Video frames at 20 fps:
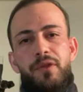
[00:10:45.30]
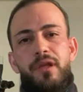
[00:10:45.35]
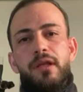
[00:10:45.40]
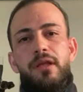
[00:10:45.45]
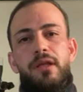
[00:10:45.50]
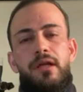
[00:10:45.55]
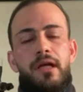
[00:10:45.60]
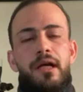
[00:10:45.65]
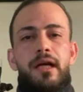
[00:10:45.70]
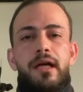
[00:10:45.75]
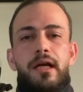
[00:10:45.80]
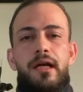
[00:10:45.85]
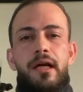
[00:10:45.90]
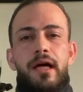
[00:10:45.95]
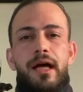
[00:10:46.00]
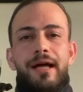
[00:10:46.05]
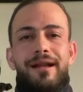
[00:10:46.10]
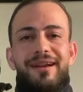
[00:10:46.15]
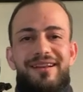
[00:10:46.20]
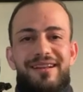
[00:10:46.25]

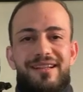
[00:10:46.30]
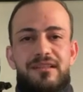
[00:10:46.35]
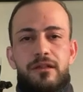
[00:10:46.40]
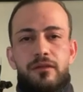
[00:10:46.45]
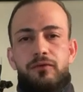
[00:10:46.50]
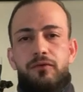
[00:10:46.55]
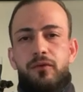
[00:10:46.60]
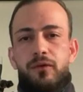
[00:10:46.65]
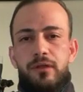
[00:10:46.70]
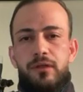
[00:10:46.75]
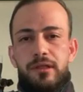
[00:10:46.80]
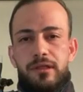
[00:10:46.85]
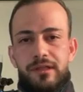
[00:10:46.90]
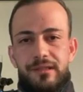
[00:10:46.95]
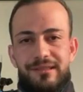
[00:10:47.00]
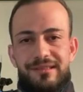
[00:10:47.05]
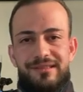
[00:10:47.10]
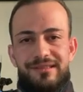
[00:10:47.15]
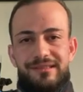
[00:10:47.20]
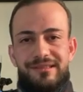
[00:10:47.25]
a result for
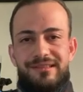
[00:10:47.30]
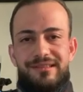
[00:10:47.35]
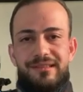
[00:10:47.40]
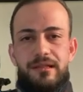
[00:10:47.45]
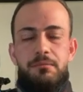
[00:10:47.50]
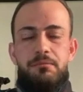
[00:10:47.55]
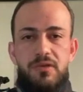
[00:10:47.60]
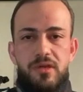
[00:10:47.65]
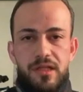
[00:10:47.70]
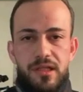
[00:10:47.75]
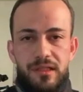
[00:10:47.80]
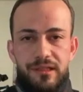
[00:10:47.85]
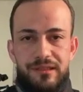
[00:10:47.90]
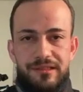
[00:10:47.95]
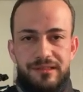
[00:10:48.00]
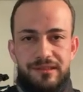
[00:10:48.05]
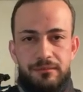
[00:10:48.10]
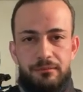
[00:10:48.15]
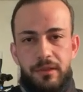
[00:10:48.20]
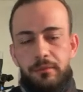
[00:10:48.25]
some
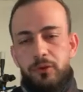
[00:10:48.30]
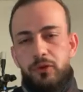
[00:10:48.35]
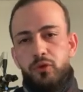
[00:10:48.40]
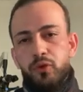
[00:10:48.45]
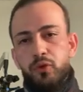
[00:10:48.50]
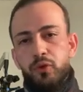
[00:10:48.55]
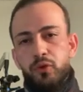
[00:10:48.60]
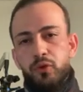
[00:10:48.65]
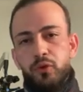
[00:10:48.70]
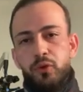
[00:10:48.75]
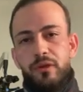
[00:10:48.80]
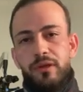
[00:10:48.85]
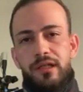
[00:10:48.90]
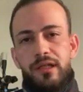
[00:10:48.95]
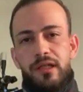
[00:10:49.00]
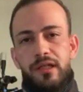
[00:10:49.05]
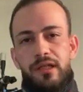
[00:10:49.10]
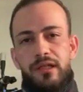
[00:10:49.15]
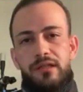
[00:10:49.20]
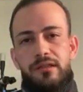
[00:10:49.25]
years, maybe 2 to 3
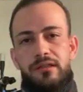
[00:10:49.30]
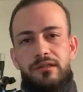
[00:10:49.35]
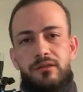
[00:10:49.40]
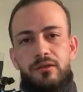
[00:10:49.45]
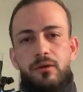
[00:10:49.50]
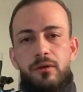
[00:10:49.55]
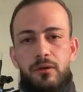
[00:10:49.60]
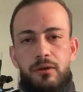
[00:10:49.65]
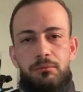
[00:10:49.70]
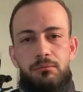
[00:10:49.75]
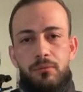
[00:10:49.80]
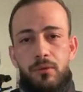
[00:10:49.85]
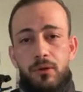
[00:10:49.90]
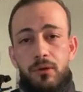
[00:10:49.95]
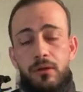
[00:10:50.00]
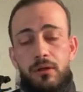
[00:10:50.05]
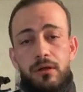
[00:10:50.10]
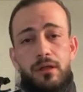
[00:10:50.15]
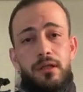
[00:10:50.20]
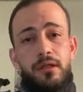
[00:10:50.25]
years or
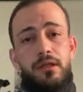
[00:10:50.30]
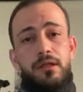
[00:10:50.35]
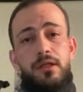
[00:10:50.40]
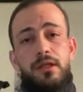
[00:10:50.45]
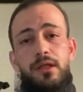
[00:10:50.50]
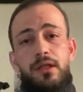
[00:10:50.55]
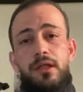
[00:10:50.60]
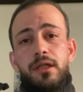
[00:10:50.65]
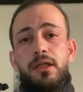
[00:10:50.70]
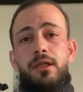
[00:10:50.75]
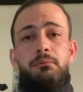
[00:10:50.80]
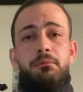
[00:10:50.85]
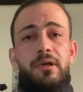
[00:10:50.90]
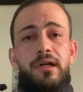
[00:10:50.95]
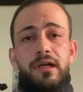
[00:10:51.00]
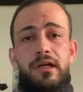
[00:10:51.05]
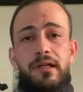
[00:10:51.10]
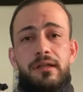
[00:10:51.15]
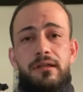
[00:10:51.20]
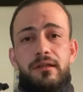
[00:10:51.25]
more.
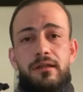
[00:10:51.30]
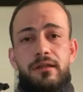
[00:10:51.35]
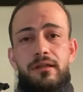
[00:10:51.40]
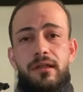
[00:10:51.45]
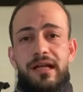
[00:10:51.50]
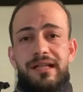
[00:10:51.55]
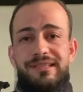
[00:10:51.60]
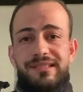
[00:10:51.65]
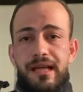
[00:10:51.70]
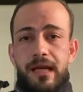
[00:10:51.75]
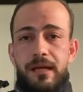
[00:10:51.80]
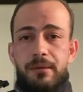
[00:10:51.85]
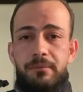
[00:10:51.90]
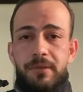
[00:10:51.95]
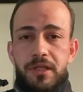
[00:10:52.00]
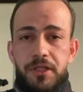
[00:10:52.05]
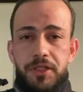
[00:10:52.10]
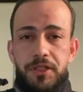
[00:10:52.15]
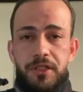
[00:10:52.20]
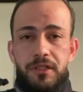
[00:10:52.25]
But as I
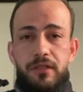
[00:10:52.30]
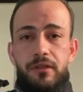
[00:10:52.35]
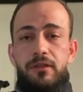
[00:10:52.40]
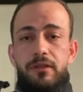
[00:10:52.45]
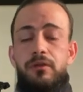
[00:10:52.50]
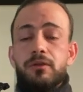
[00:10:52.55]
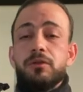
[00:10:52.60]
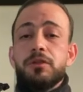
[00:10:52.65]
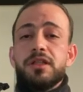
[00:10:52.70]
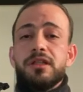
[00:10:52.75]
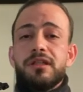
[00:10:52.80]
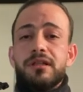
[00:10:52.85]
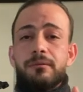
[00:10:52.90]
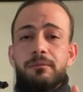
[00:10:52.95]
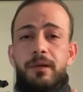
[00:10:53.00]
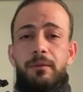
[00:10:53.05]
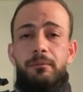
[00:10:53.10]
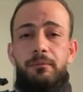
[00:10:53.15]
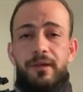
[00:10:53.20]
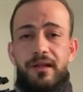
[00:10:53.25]
mentioned, you should
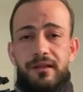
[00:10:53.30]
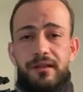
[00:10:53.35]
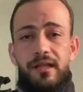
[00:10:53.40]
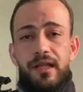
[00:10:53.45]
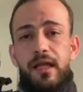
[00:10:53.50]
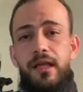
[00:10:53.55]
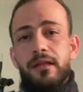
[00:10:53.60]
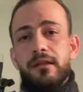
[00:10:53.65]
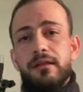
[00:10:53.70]
remember that